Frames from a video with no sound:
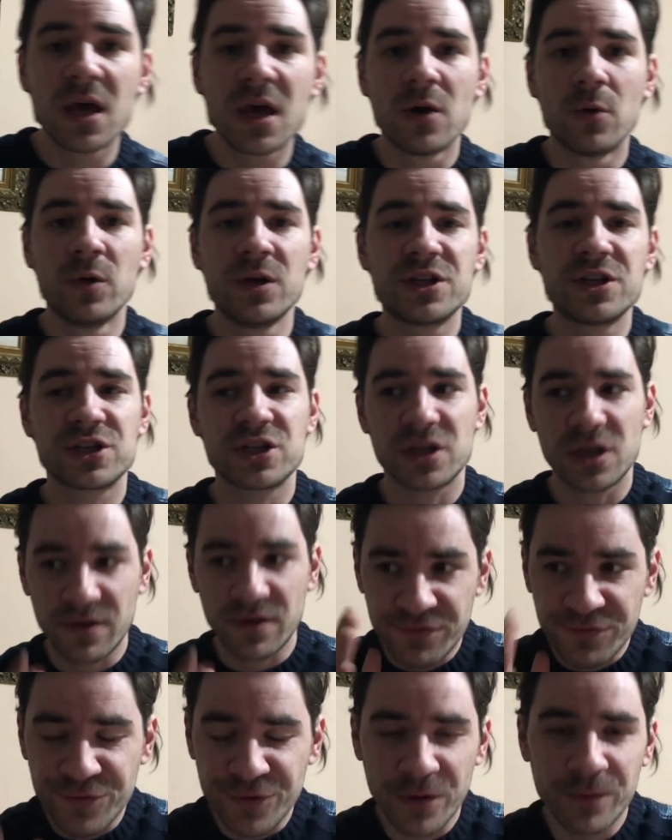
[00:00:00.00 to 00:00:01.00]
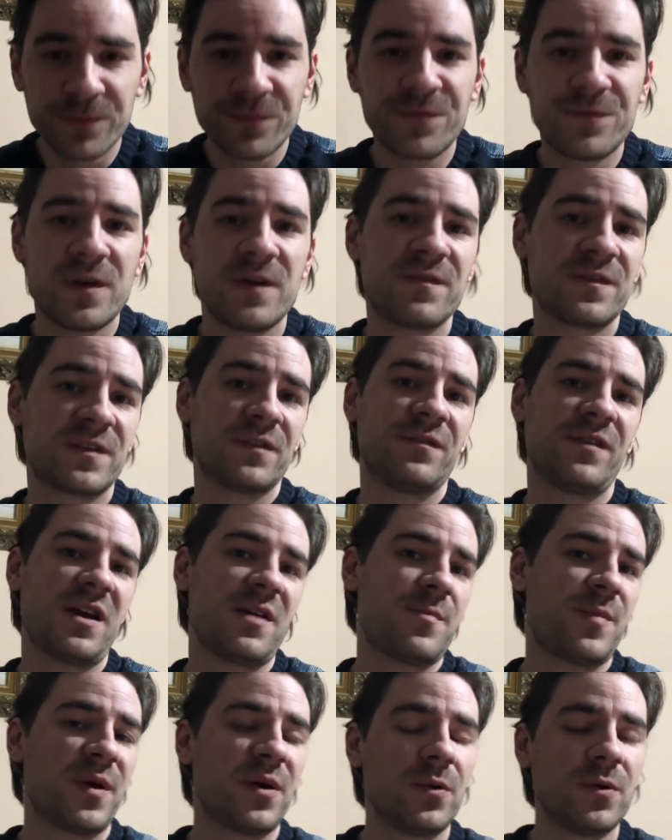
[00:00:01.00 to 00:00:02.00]
which from 5th of
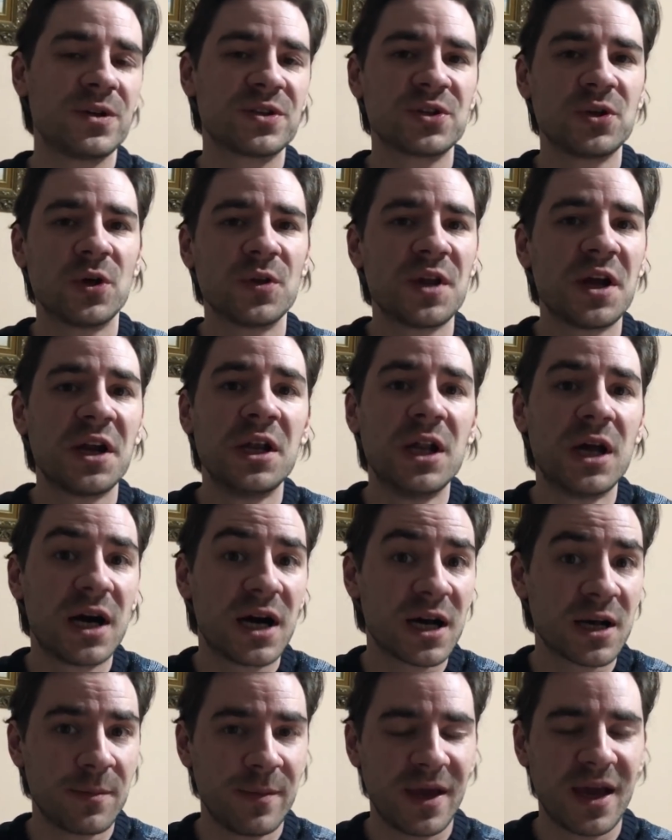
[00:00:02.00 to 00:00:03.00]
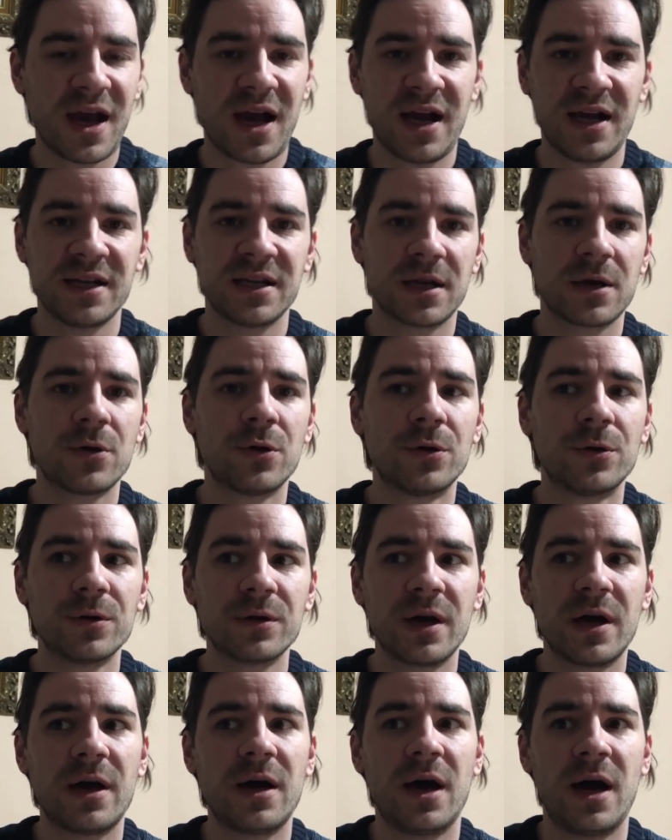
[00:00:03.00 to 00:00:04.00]
April is going to lurk behind the
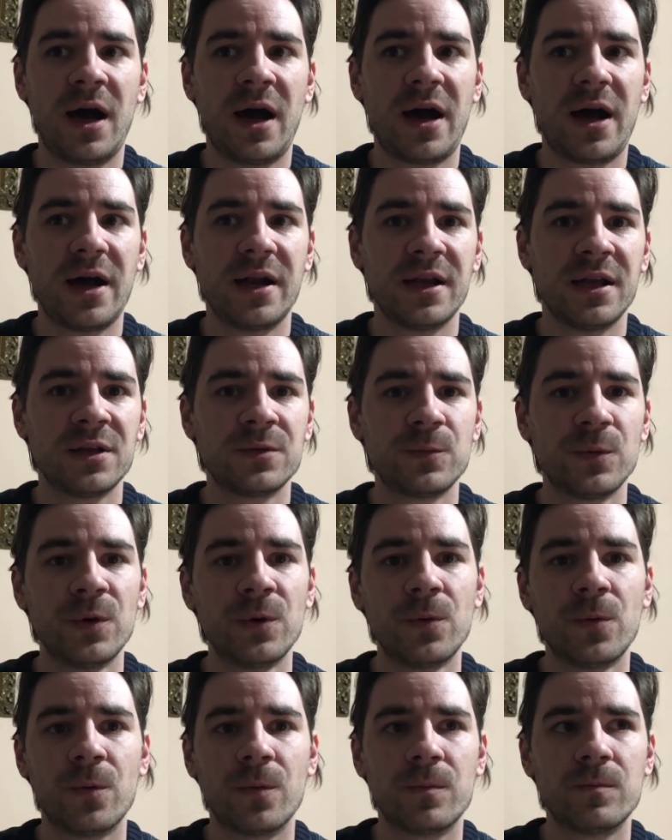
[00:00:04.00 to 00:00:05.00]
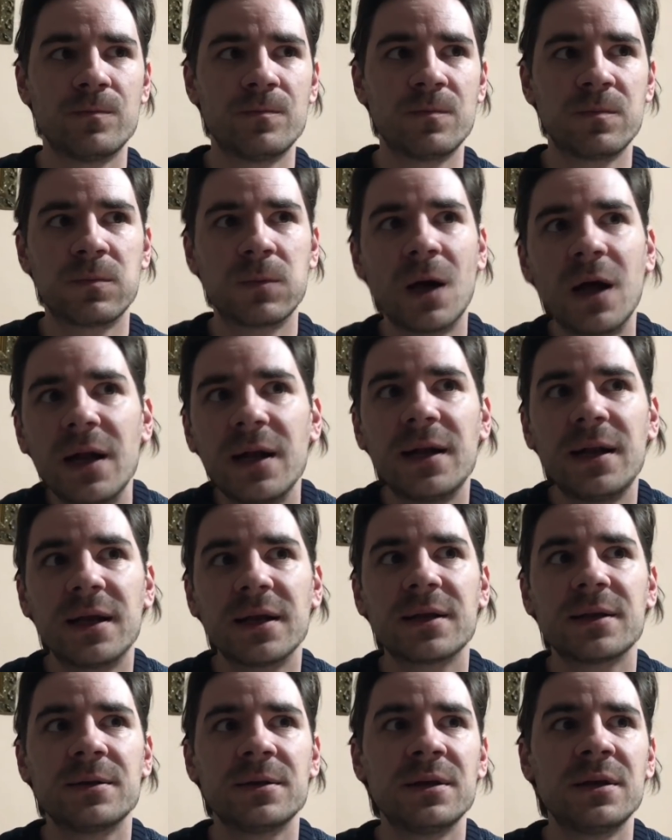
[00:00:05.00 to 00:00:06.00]
corner and it will kind of
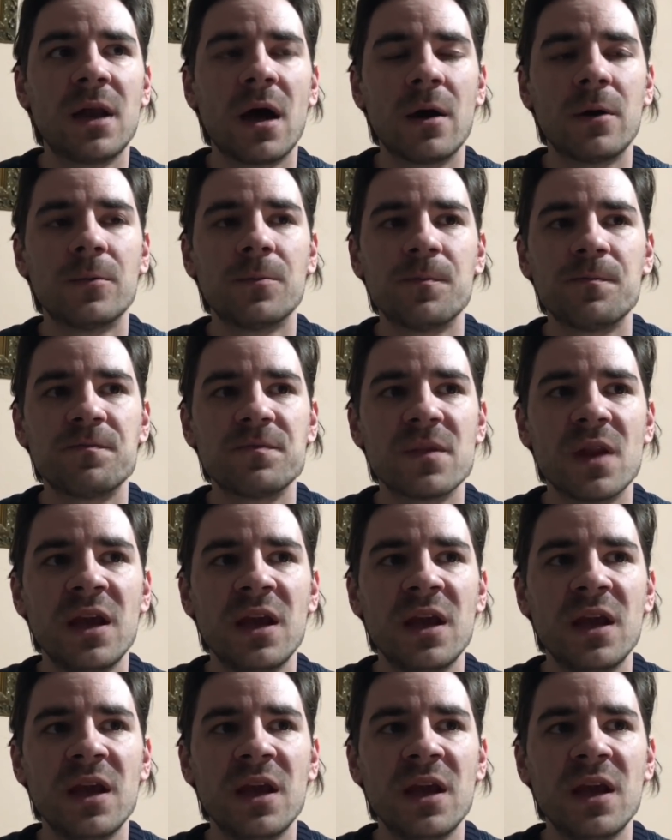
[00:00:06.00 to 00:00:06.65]
like, you know,